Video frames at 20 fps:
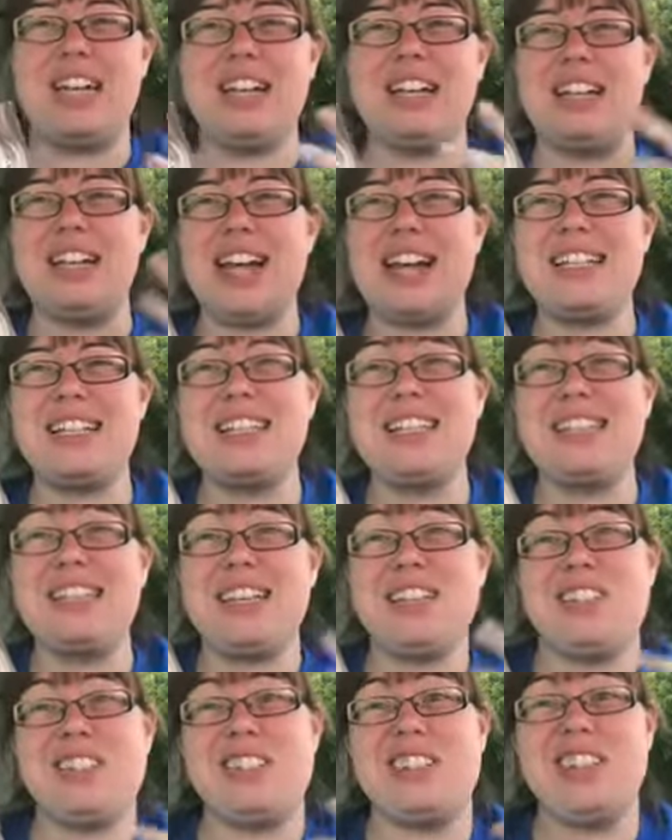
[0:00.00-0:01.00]
not to
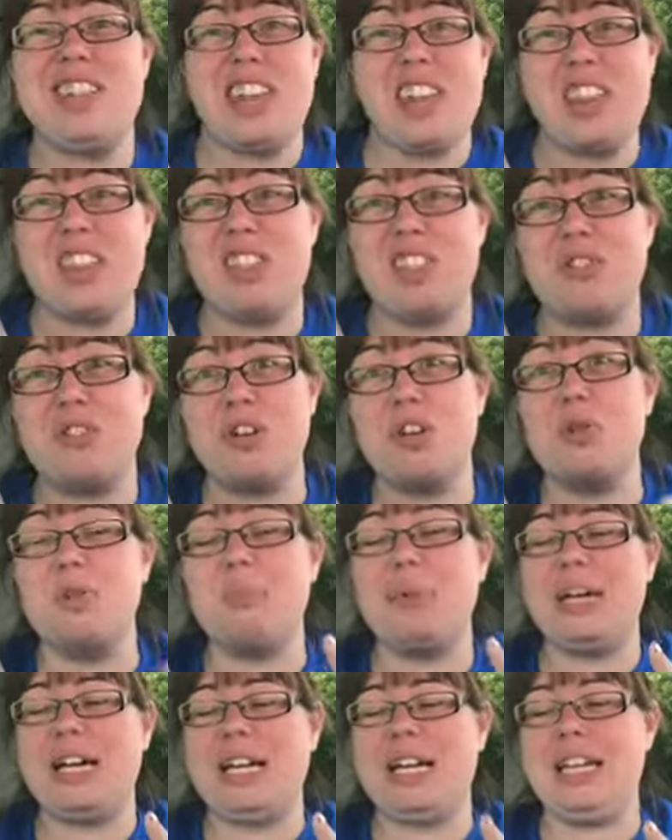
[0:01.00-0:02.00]
say just get through,
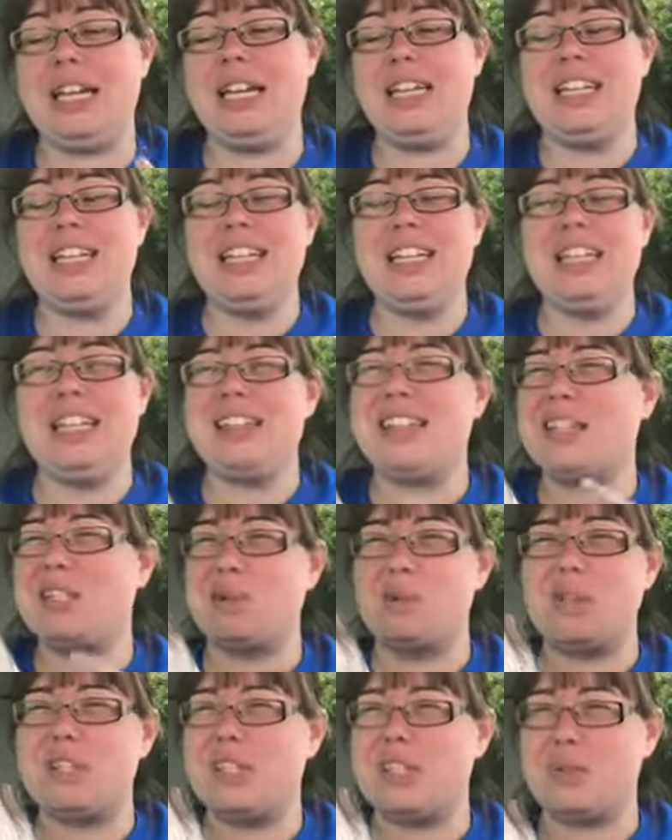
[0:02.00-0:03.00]
but
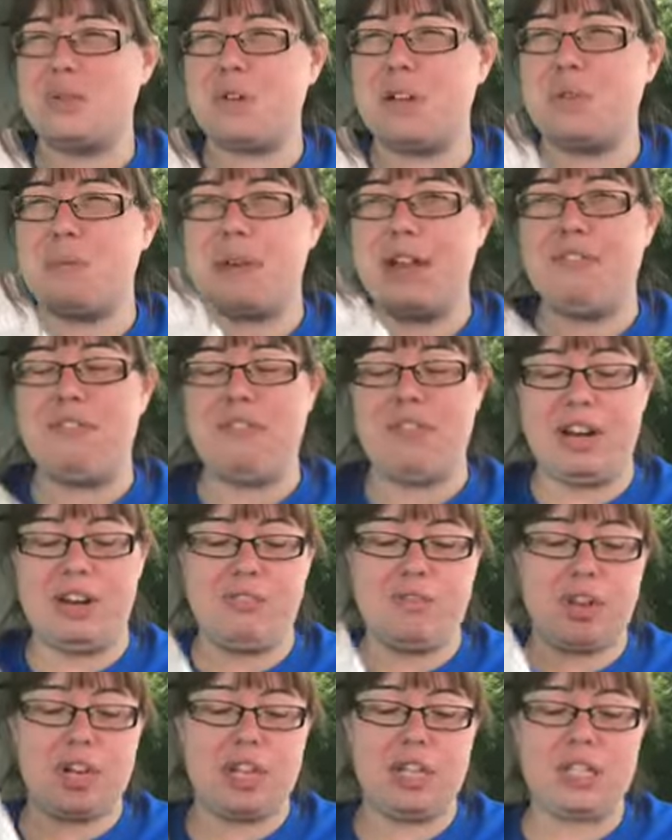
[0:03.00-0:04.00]
this wasn't one of my
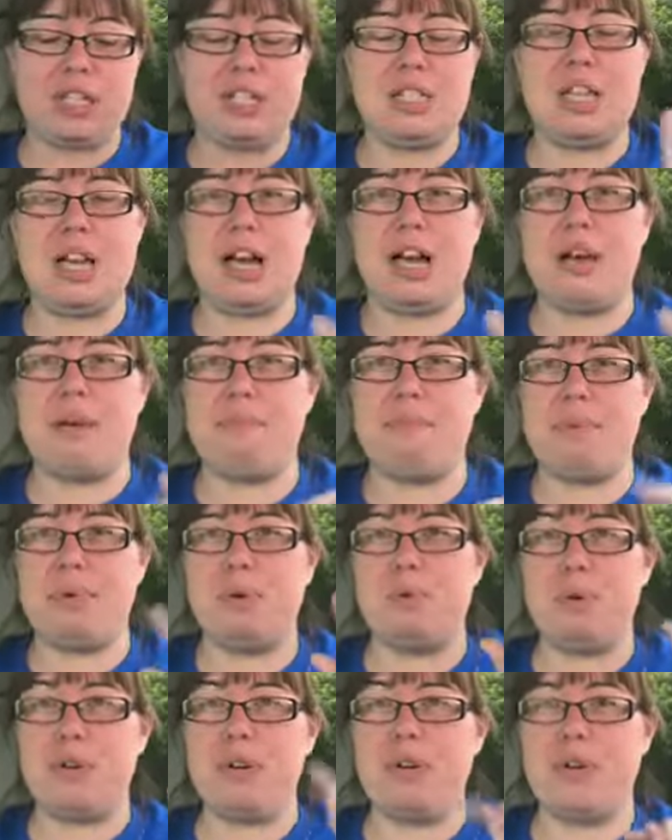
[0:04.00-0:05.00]
favorites,
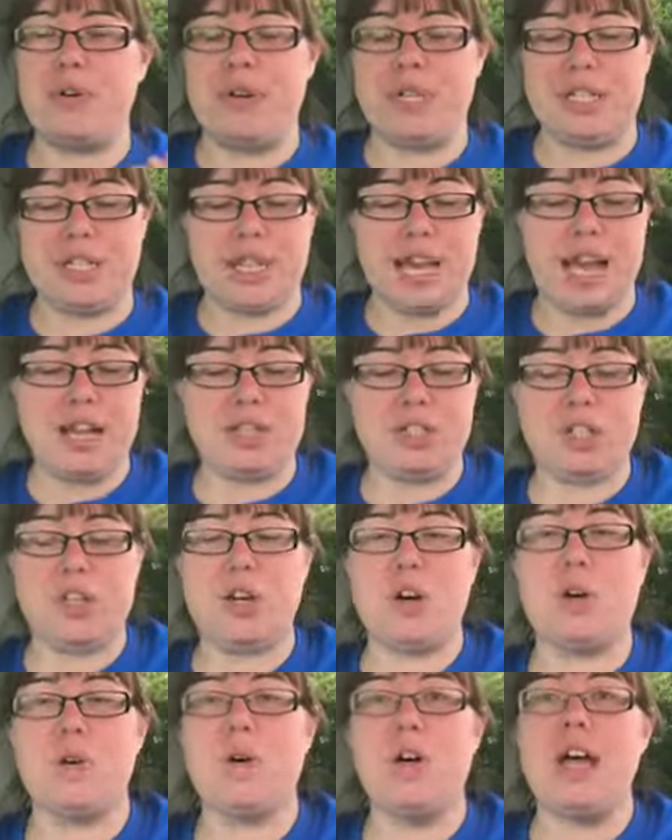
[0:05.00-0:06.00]
but we'll go into that.
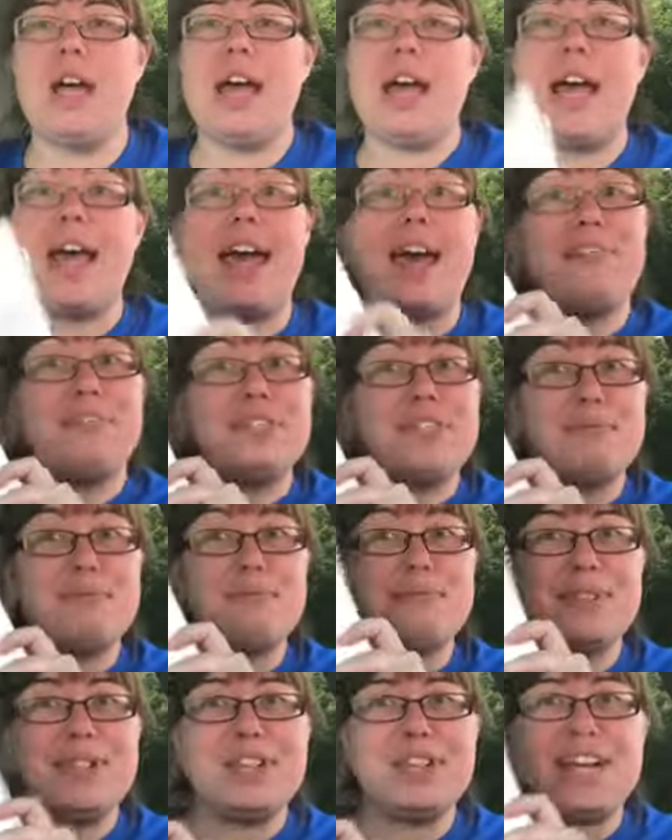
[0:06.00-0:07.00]
So I have
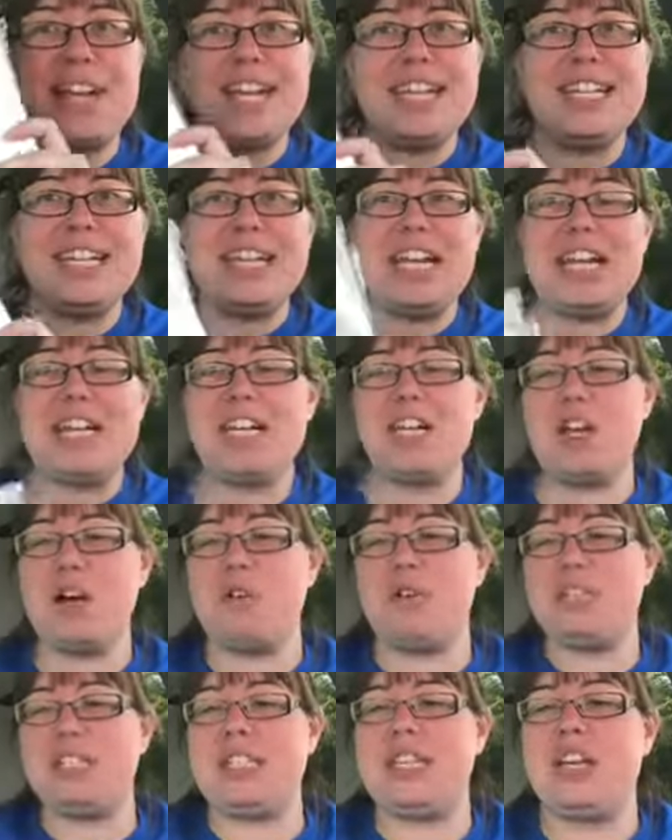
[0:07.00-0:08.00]
some little handy dandy
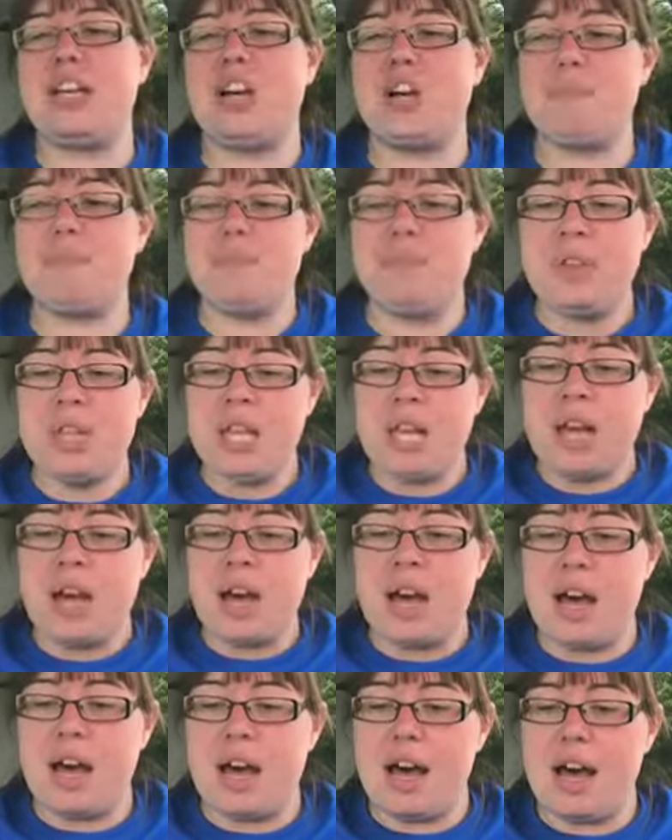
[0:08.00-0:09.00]
notes here.
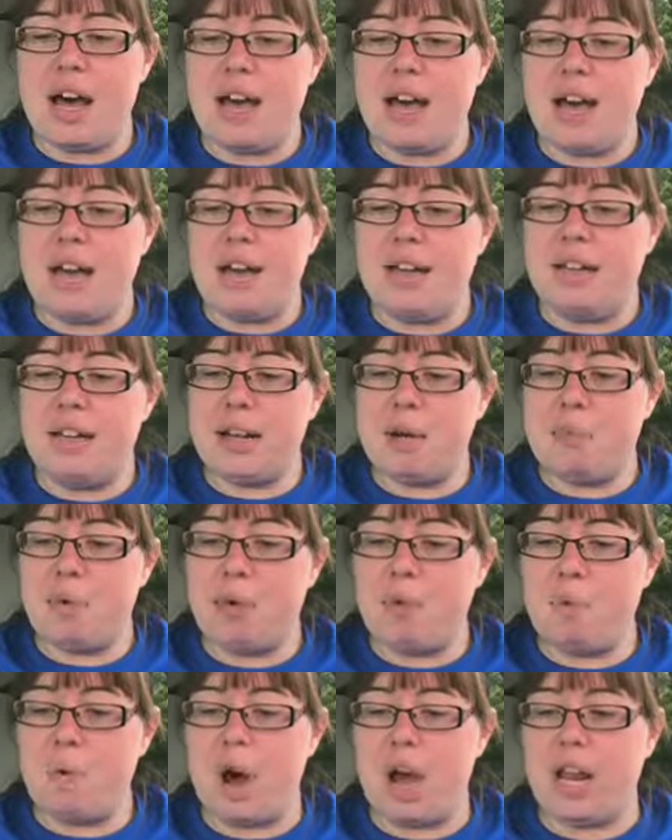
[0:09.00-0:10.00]

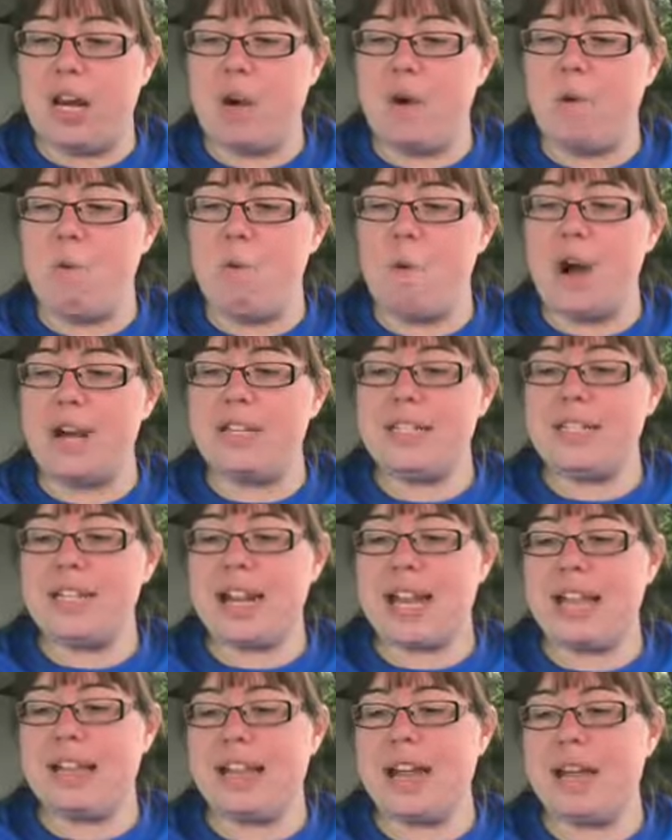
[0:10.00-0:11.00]
Number 1, what did
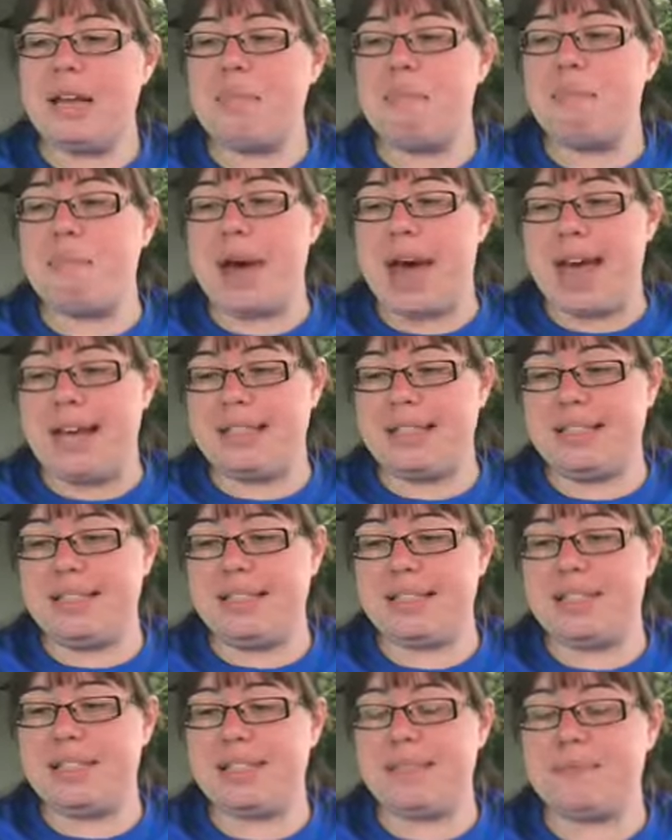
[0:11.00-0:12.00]
I like
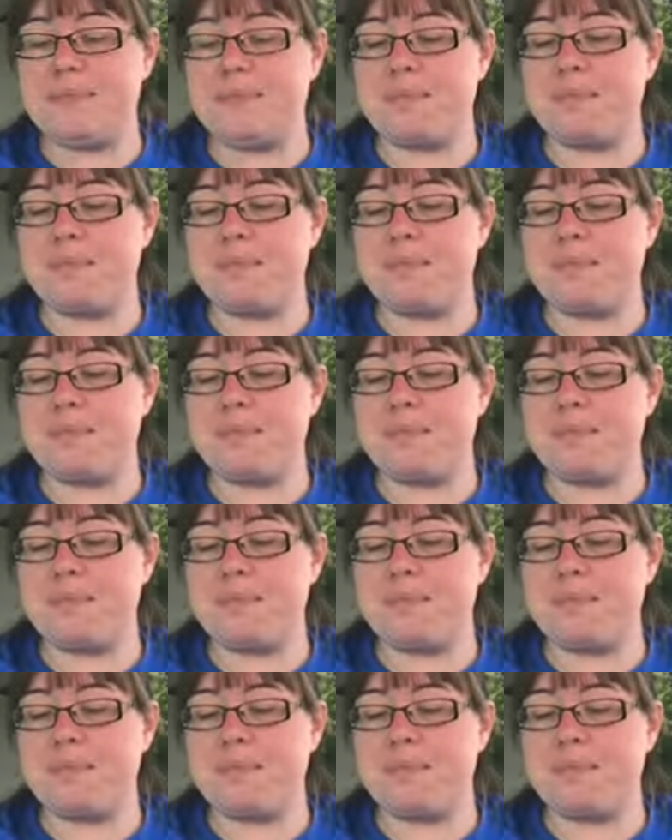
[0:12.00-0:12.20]
best?